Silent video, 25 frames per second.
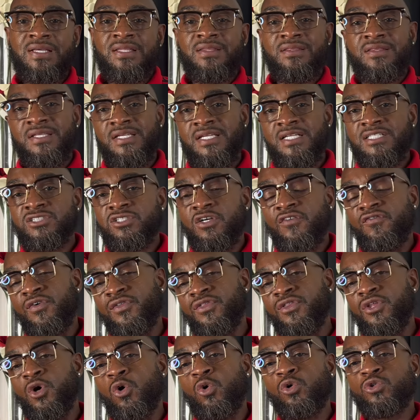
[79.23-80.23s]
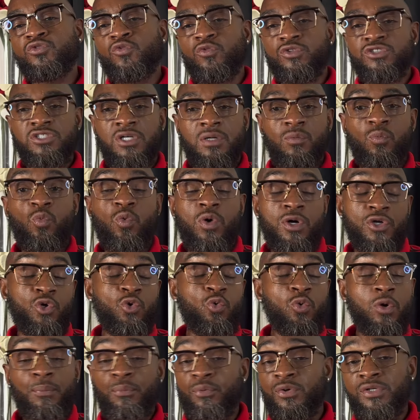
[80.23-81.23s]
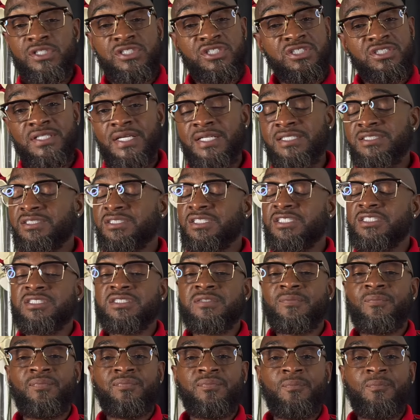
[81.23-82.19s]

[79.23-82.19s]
These are for those, for someone who appreciates just